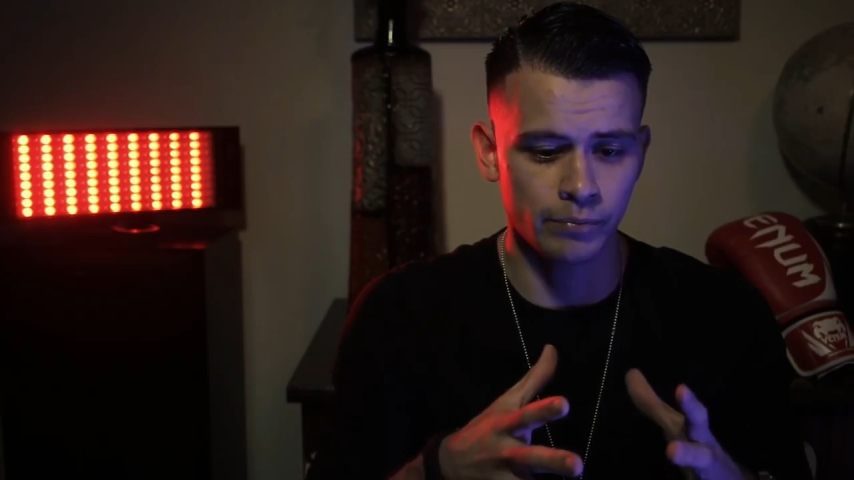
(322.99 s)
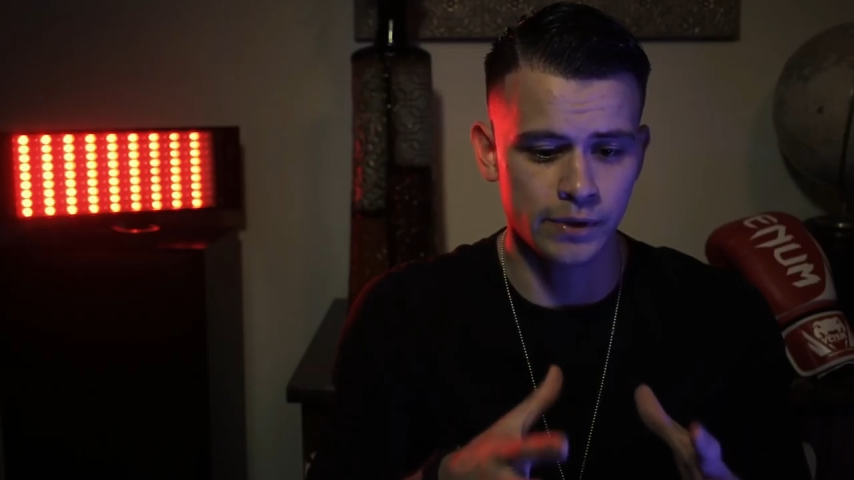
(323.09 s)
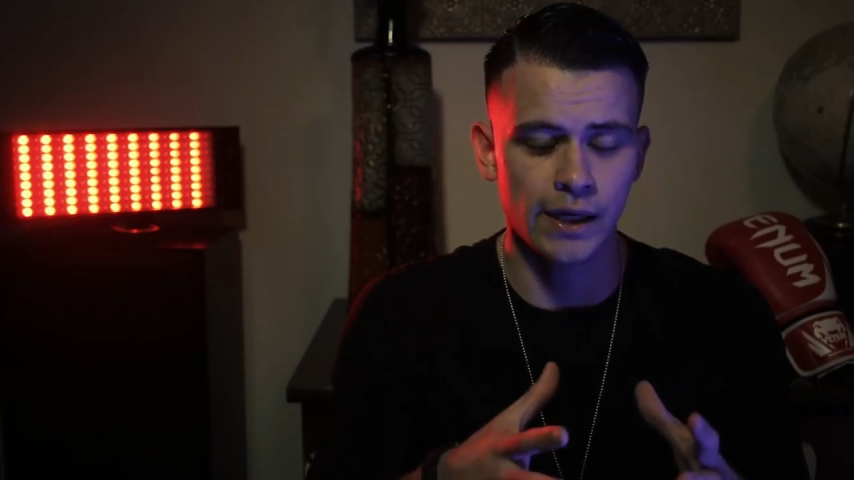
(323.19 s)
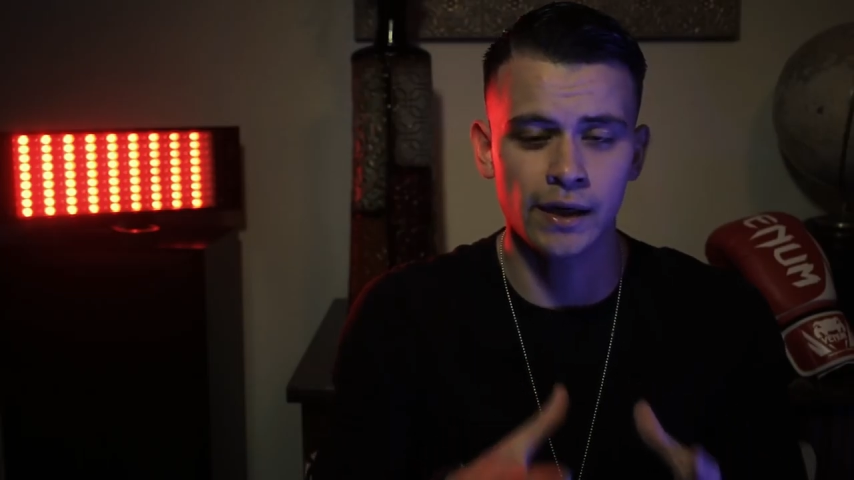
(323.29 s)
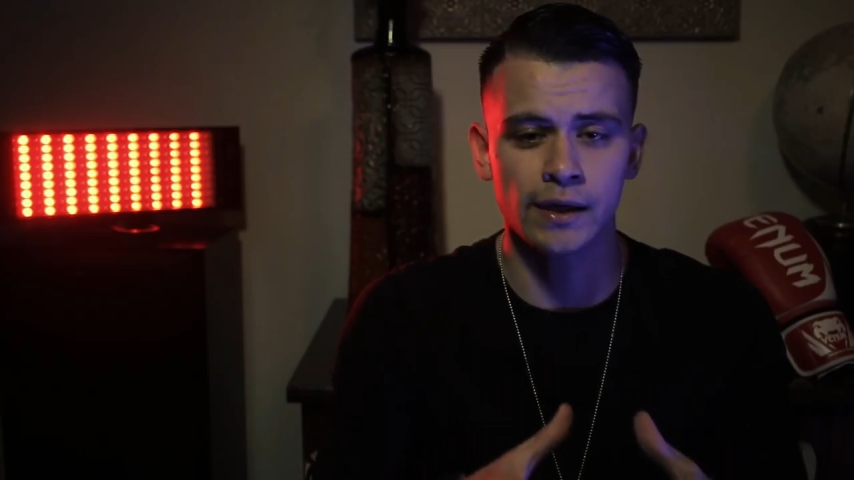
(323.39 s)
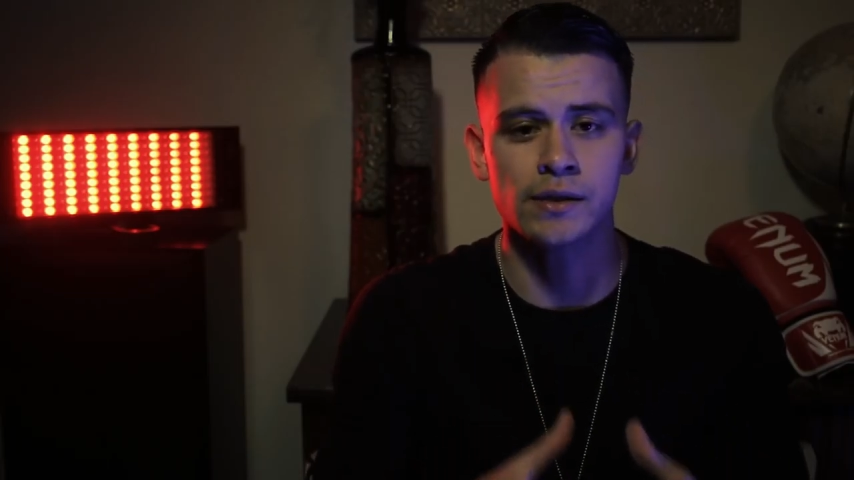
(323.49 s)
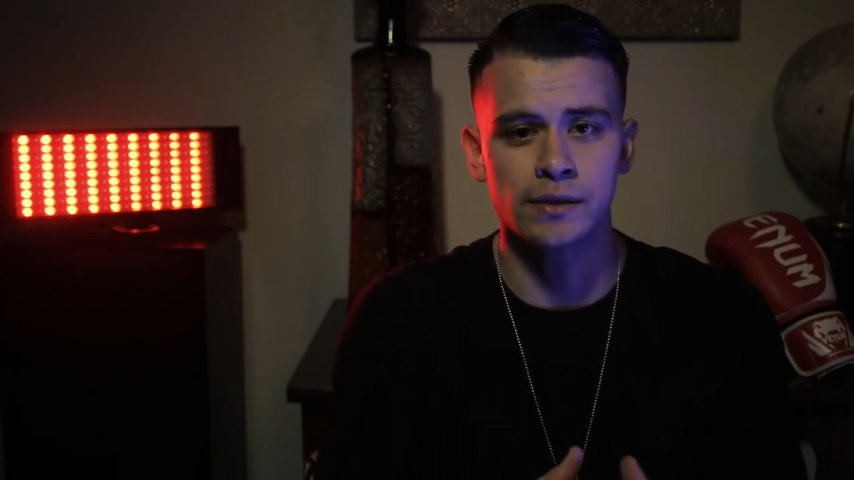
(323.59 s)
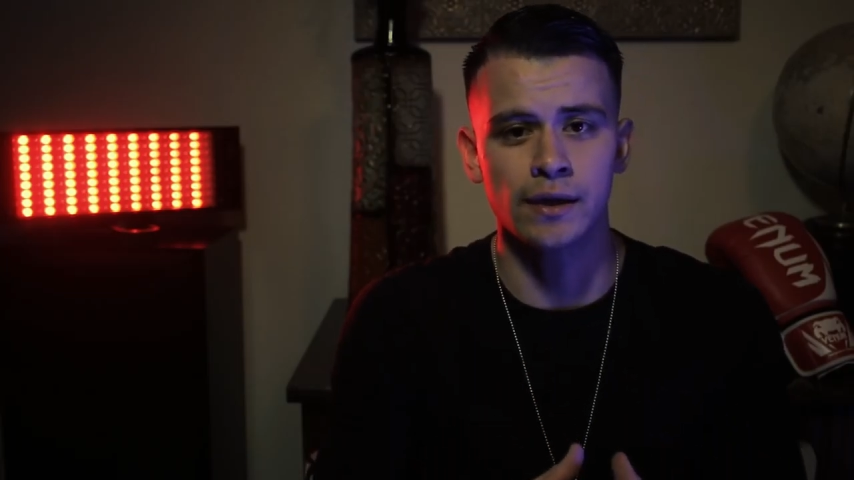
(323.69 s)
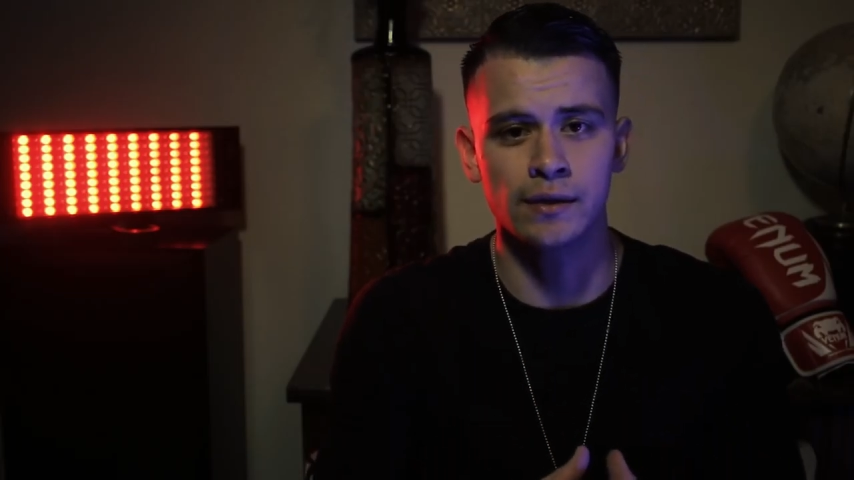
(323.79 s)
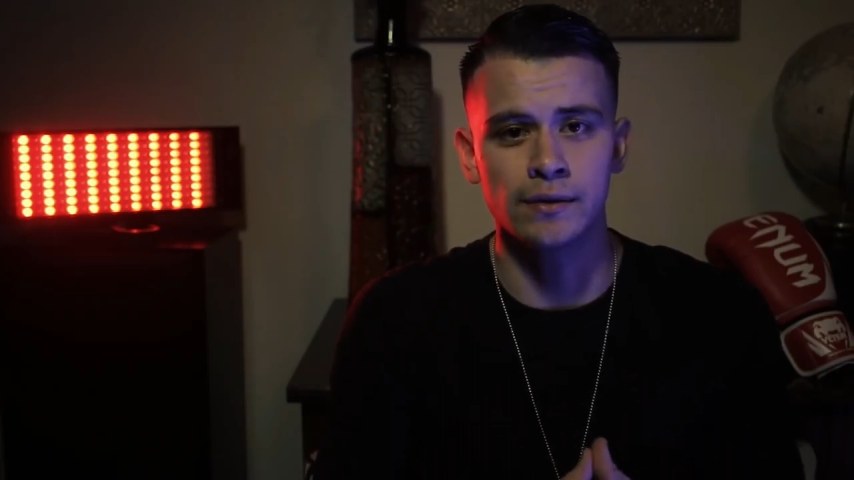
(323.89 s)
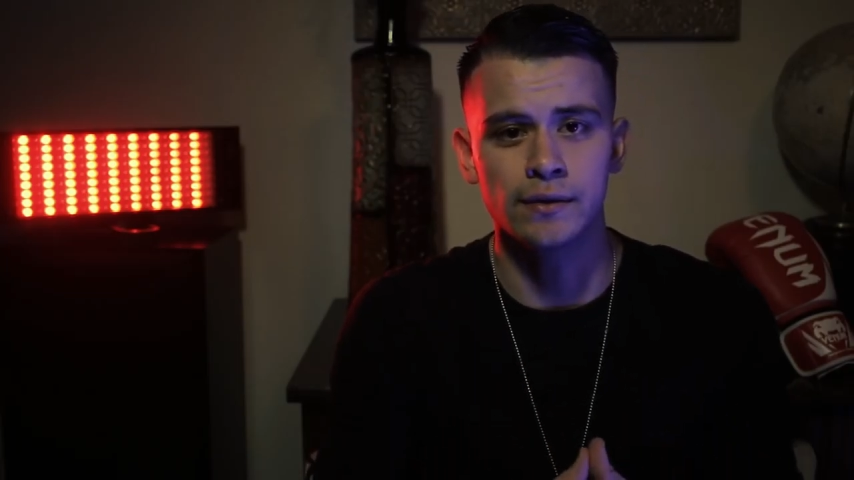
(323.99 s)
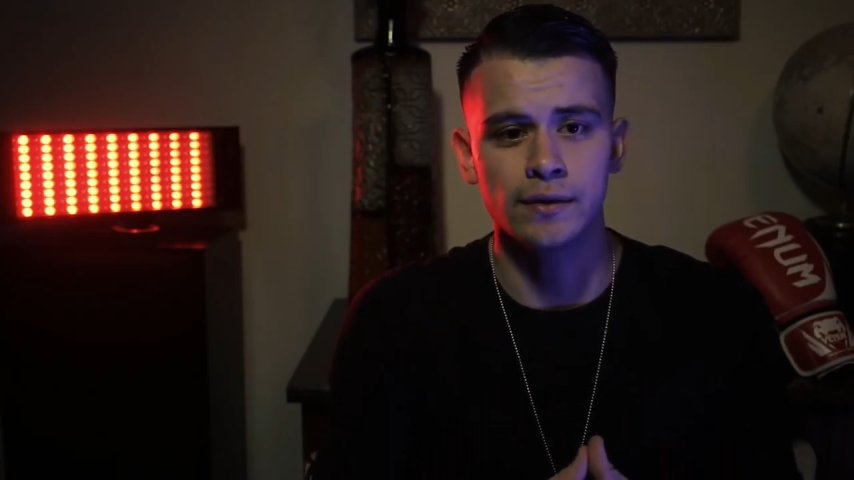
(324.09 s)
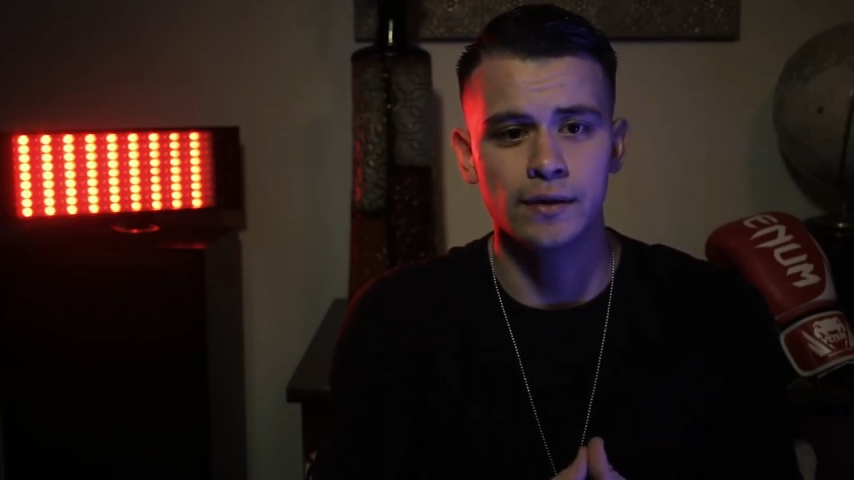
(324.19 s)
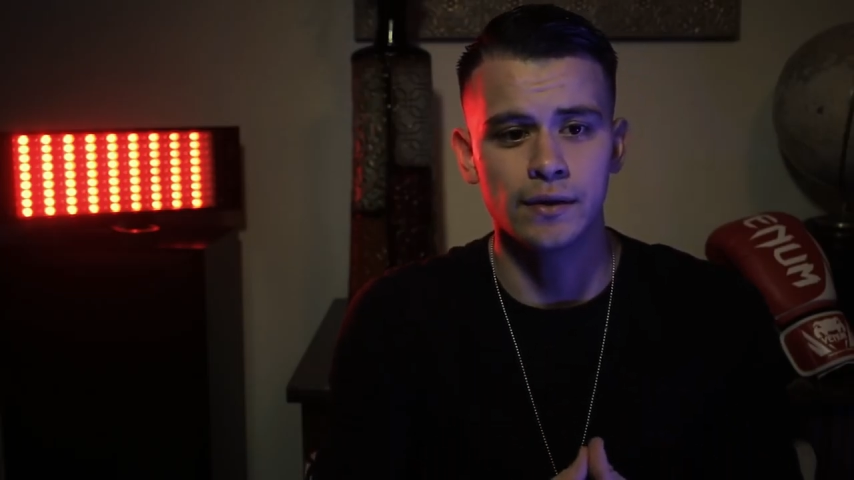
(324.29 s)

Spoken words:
sending his son